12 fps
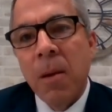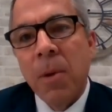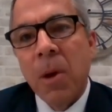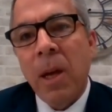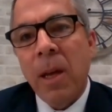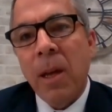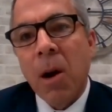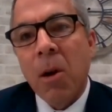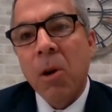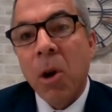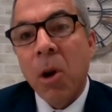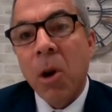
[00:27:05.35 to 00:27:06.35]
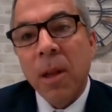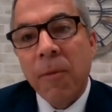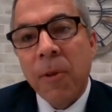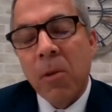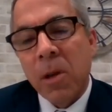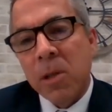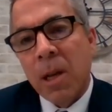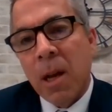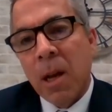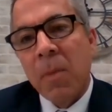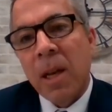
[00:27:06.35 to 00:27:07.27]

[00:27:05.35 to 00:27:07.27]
but we are currently focusing on,